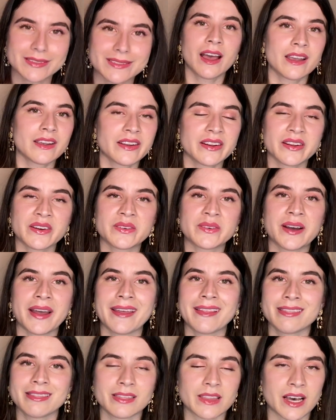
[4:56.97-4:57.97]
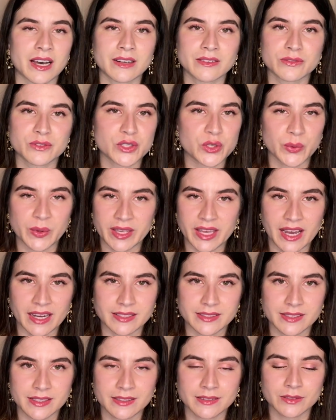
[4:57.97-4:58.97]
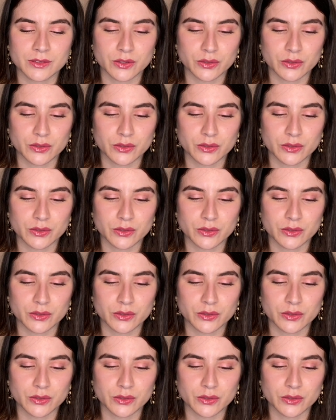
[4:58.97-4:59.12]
You know, I love doing accents,